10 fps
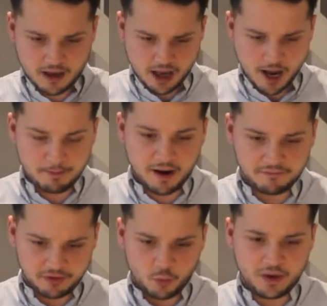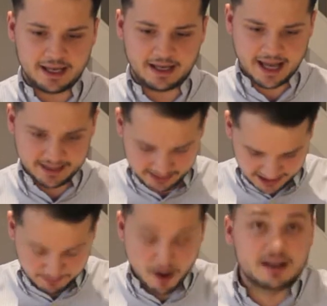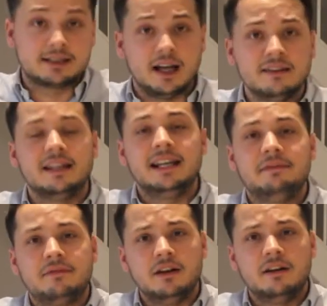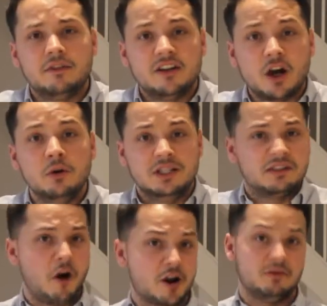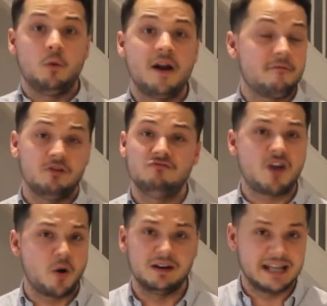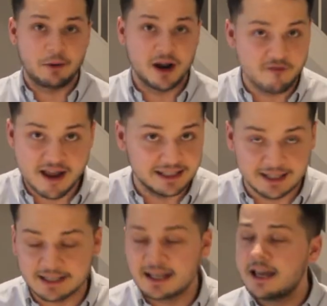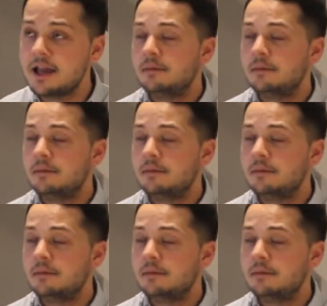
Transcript: above the wing and then disperses it underneath the, the nose. As far as I'm aware, I've got no idea what it really does.